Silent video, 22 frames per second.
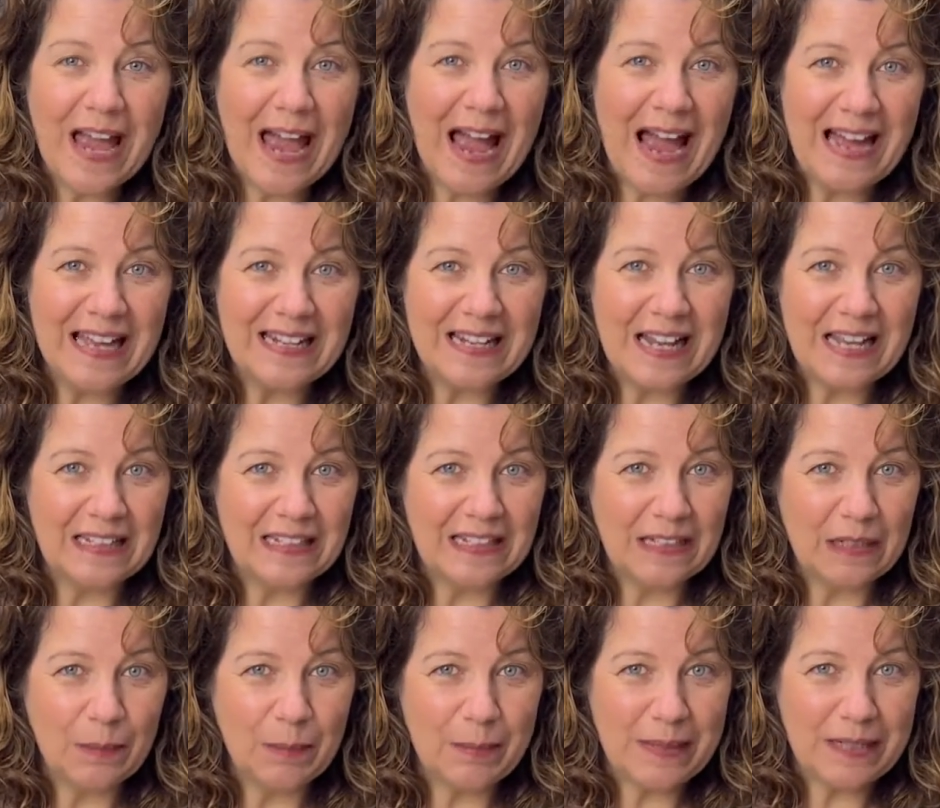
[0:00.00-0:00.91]
add a
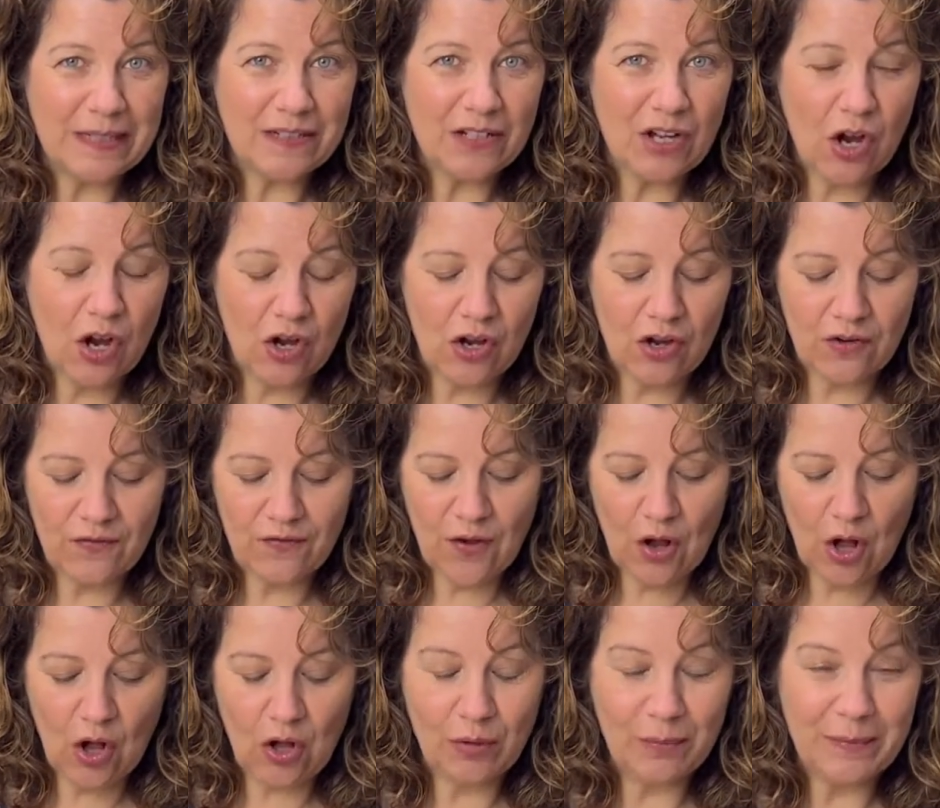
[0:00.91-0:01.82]
little bit of
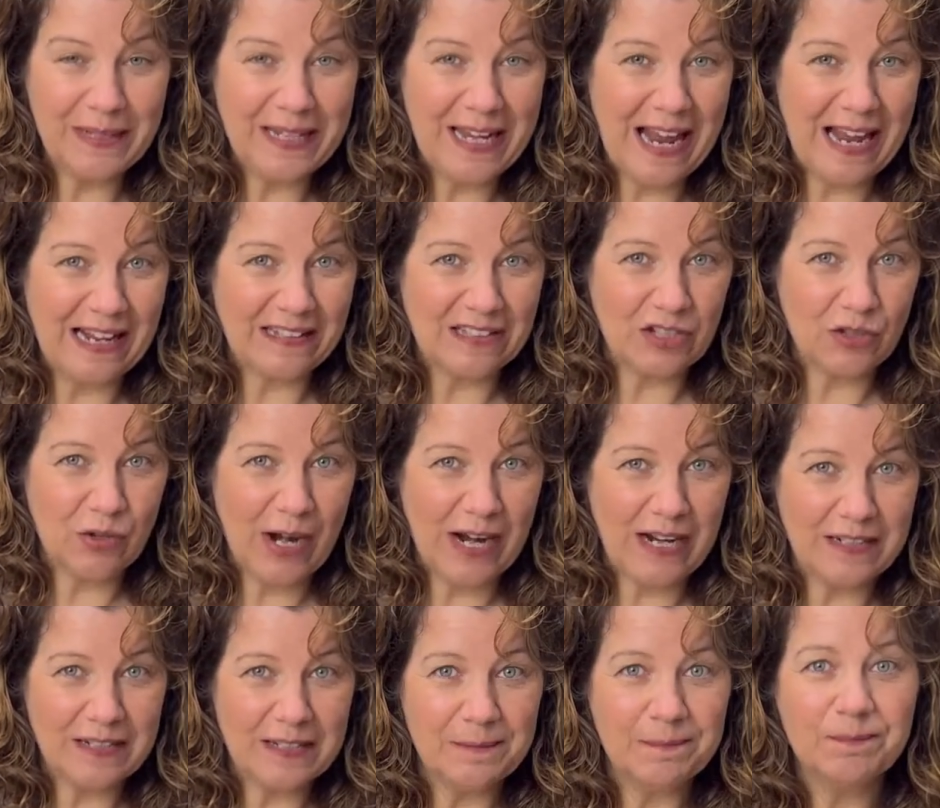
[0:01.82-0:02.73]
almond
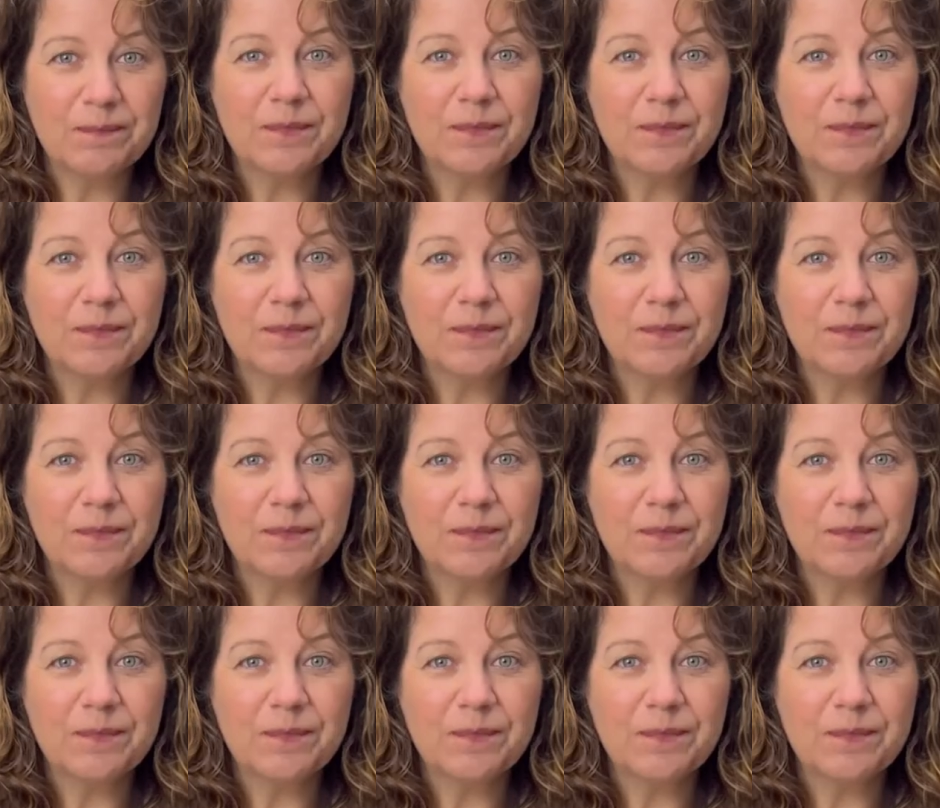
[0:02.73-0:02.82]
extract.